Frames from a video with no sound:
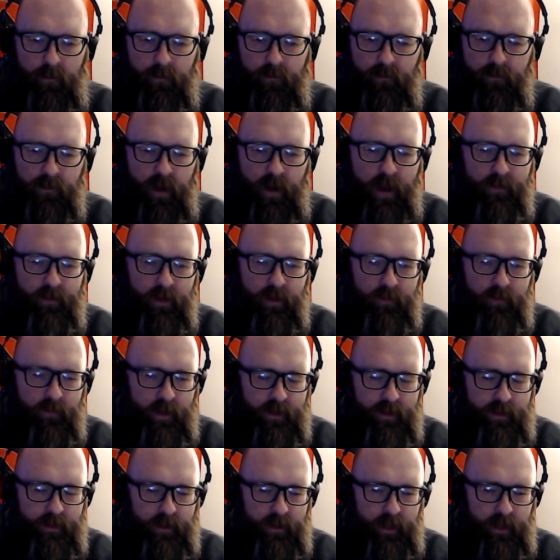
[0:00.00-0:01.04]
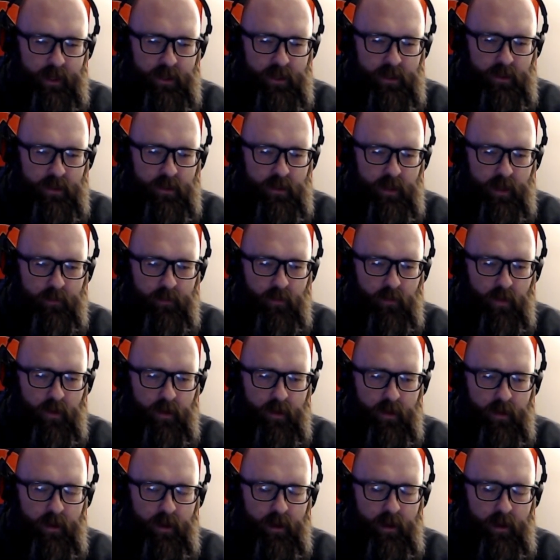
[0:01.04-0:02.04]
private investigation type work.